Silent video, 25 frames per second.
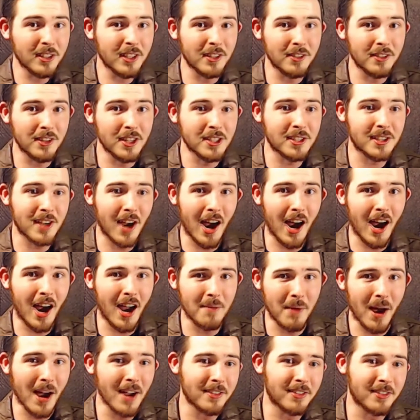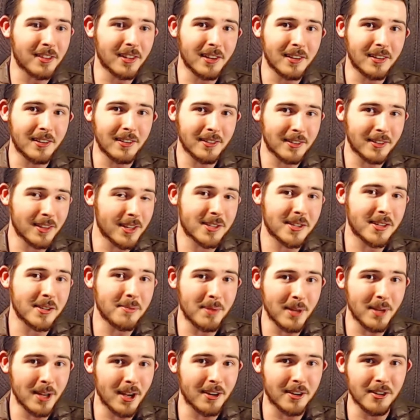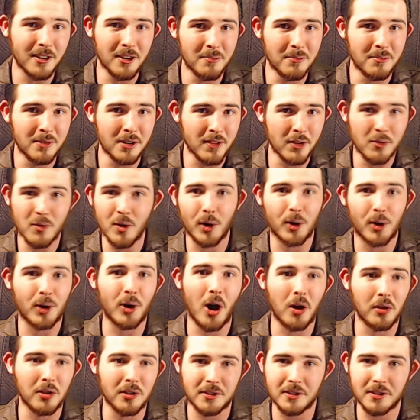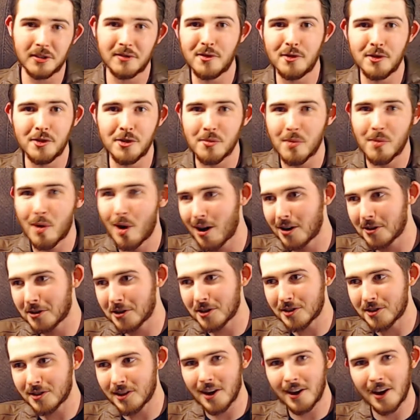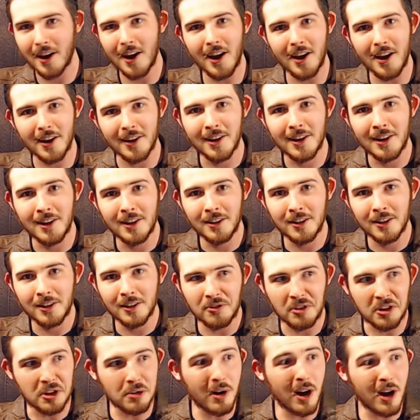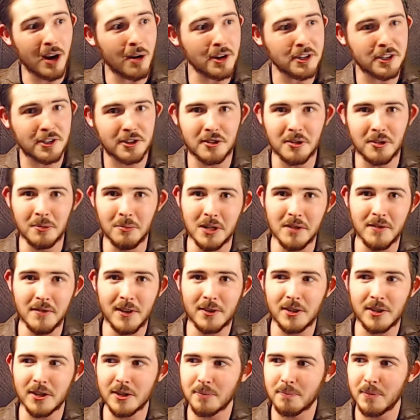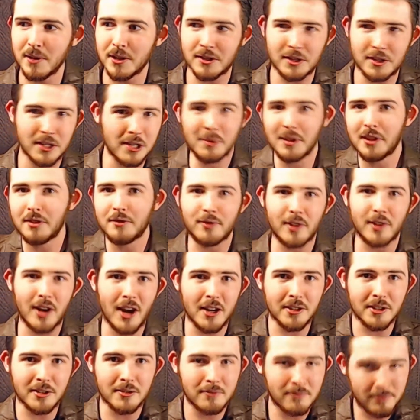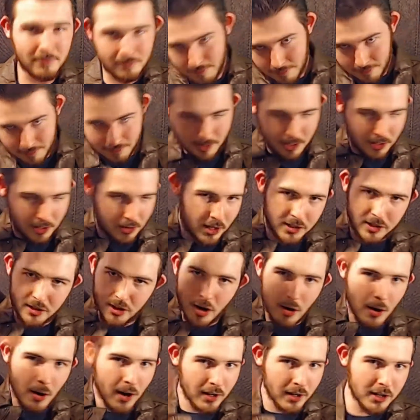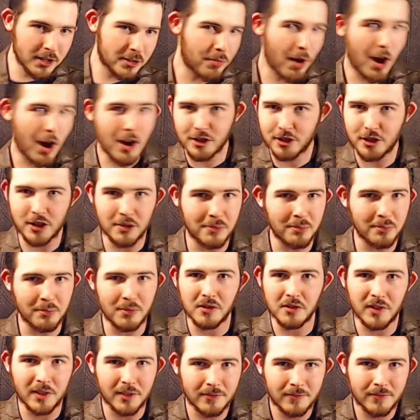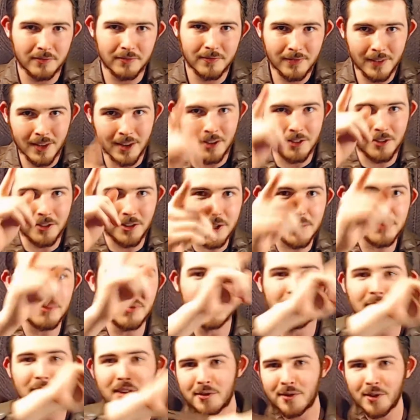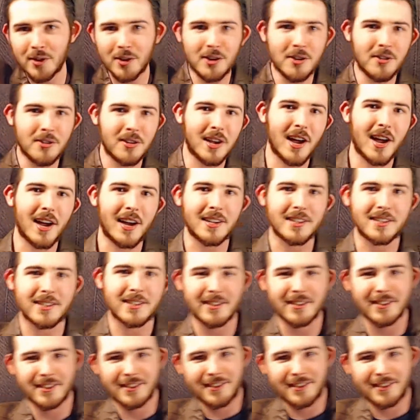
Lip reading: in this time, I think this could be a good movie regardless of who you are. Just like, hey, you want to watch a stupid movie, just be stupid with friends? Let's do it. Let's watch a stupid movie. This movie is for you guys.